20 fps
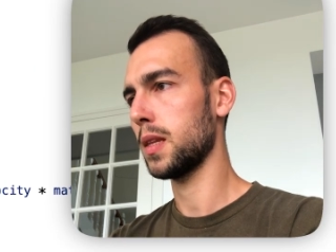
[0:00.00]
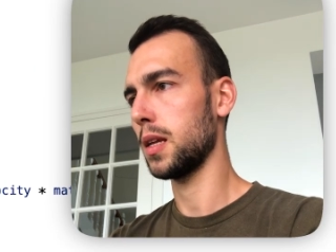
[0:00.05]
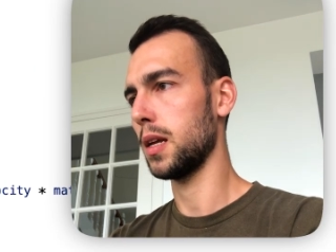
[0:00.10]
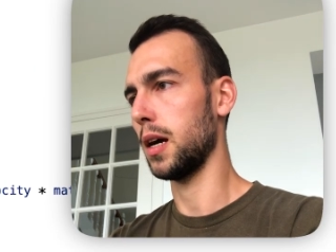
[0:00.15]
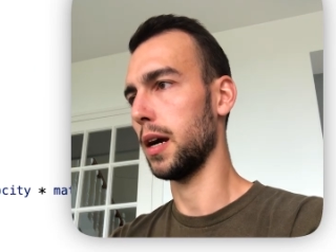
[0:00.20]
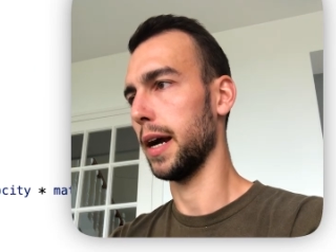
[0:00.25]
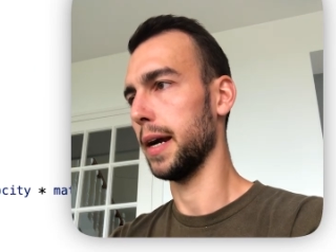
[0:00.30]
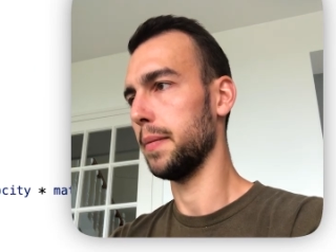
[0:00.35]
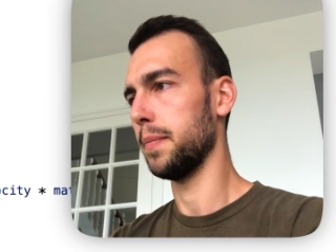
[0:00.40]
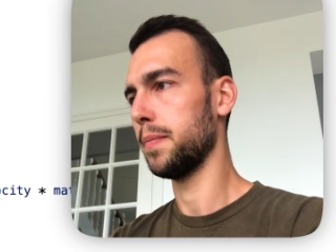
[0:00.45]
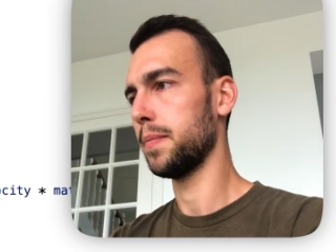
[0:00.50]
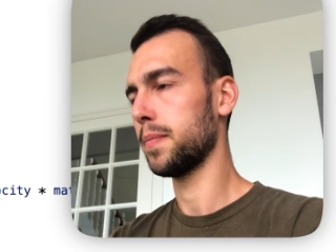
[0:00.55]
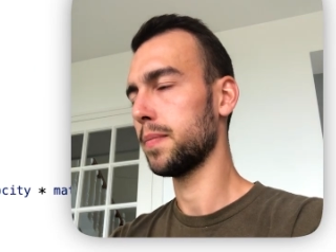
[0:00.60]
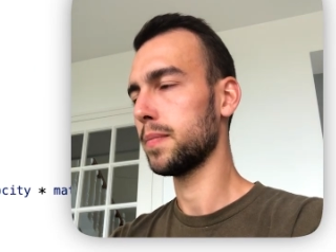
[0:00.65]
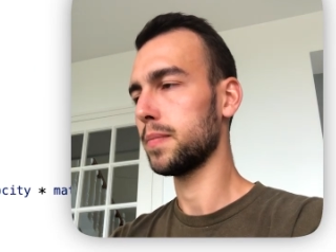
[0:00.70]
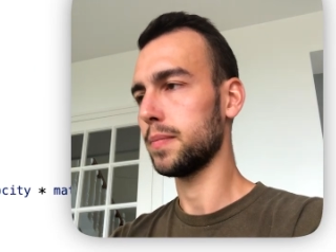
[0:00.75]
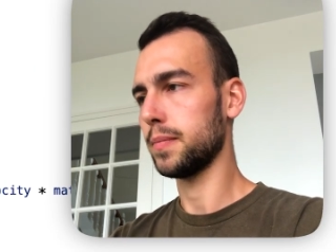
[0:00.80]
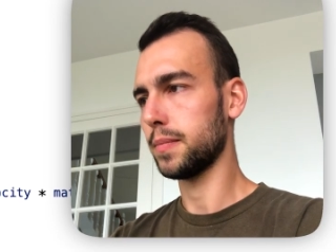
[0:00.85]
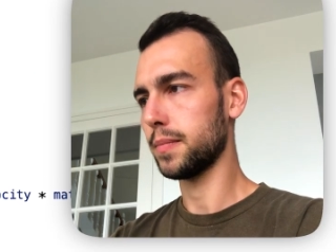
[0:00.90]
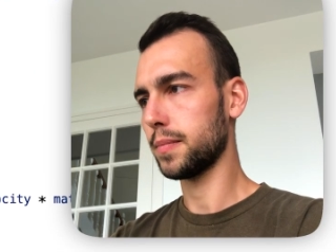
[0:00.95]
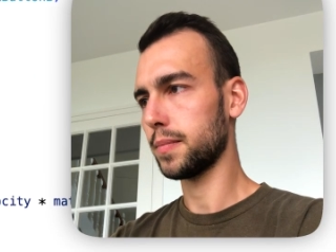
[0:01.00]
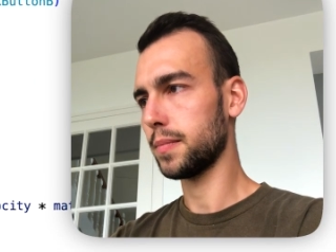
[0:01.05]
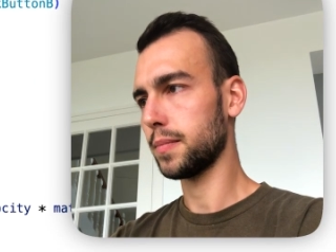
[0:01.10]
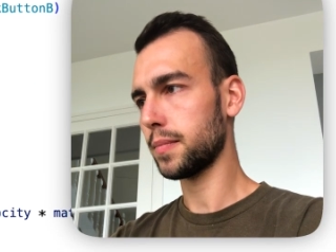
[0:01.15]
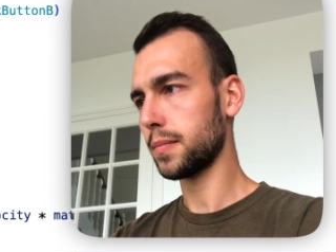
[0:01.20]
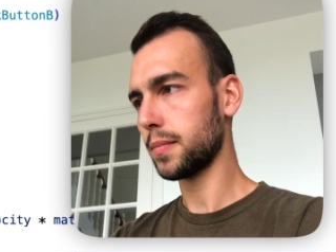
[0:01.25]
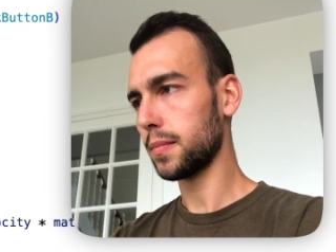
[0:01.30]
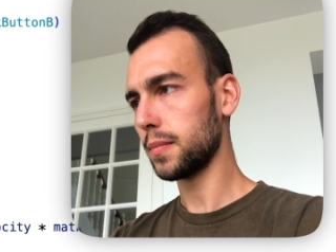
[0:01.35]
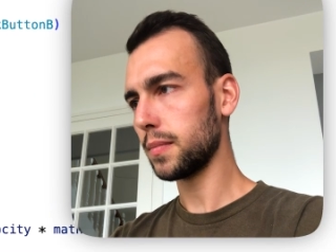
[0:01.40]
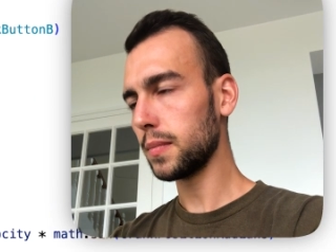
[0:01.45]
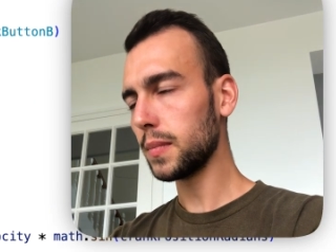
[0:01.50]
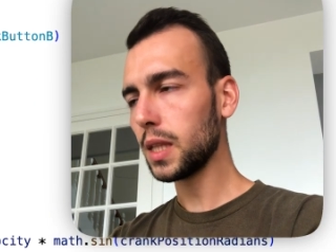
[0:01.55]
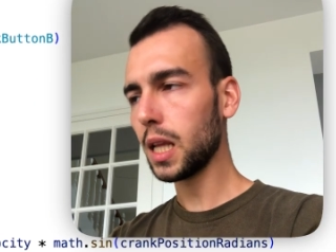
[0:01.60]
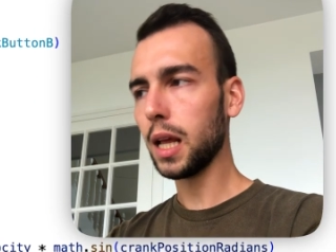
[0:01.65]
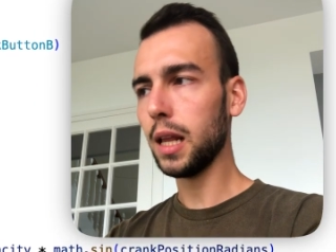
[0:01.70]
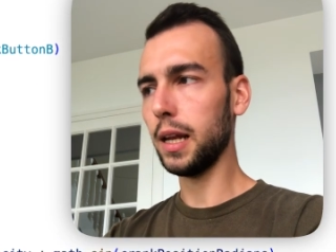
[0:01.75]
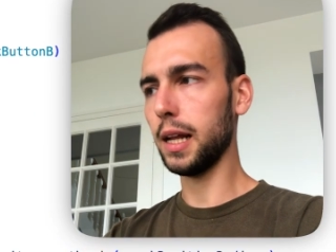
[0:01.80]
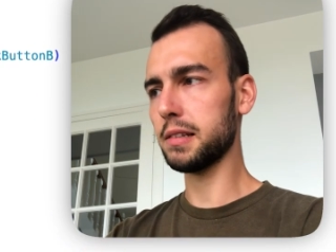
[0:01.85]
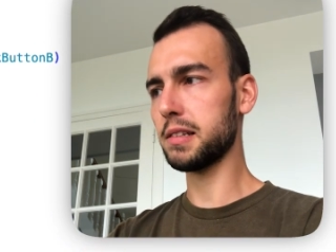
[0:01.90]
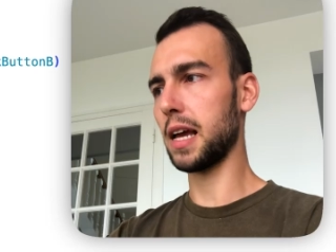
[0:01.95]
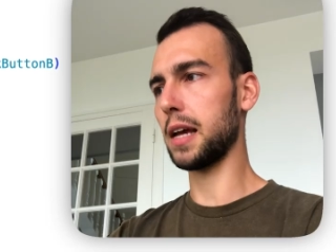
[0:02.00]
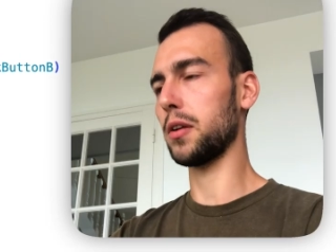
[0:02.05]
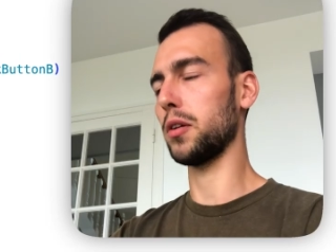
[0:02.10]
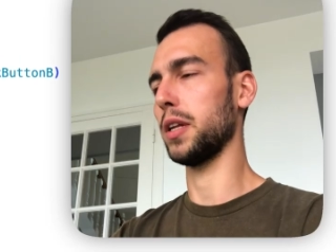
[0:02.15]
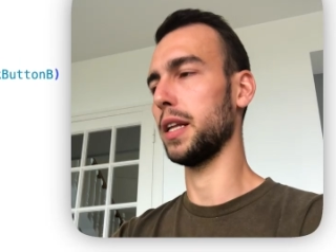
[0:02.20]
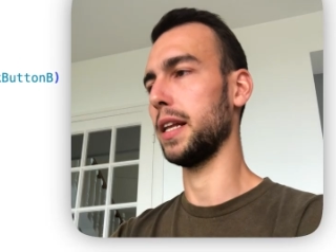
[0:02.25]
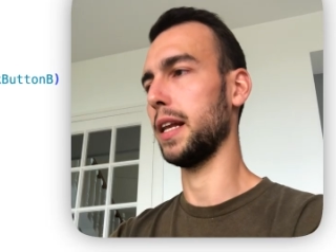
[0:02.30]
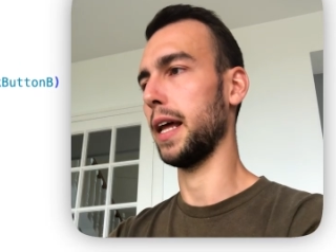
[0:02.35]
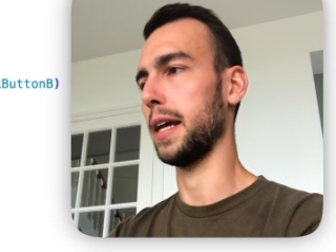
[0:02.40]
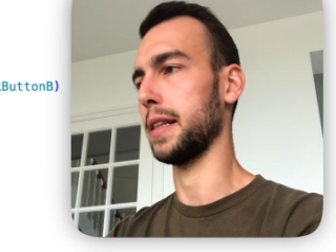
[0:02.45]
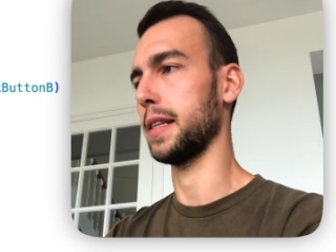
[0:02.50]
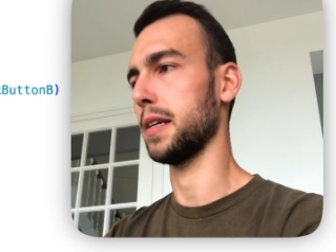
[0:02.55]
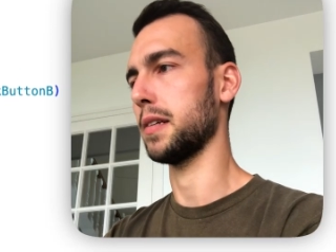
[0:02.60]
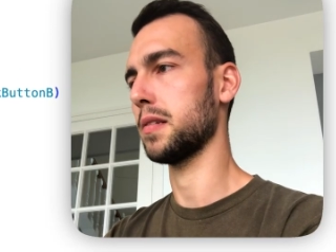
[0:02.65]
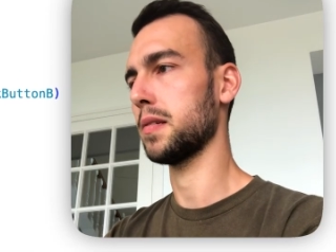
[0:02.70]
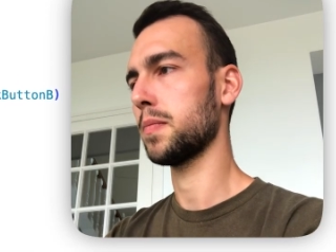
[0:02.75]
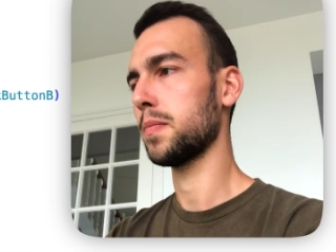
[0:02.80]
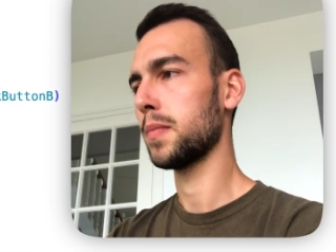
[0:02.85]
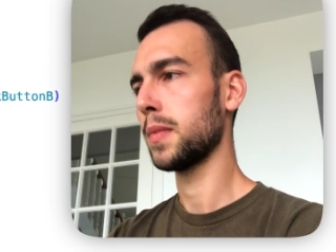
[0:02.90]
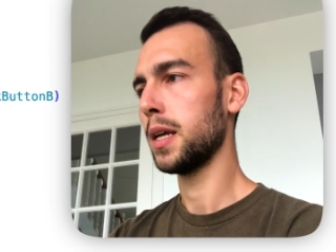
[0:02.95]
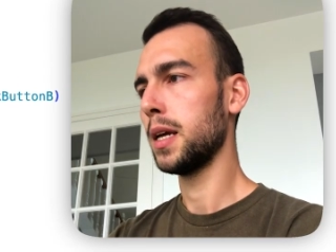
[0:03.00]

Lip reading: All right, let's handle it like this.